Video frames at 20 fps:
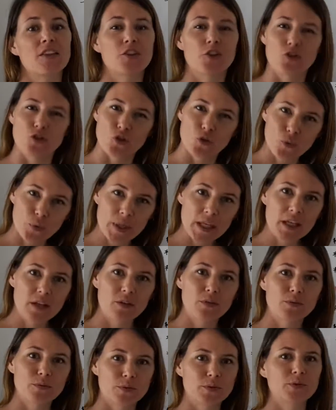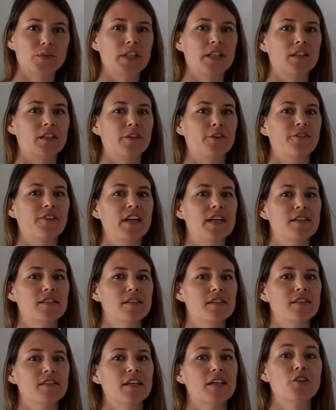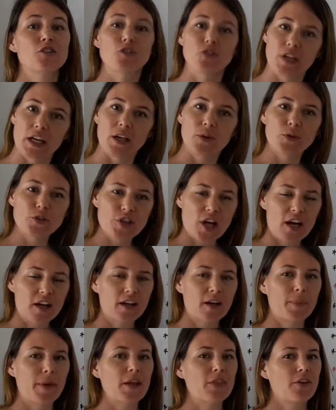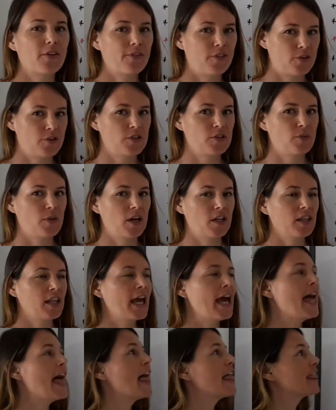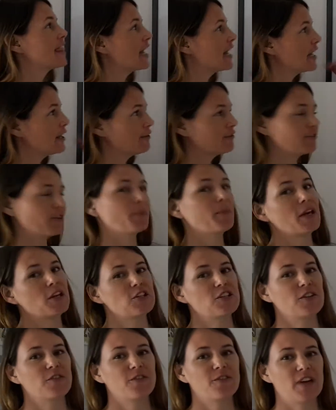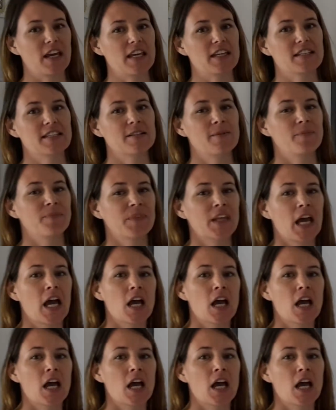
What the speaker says: There are three wound healing phases, and today we're talking about the first one, the inflammation phase.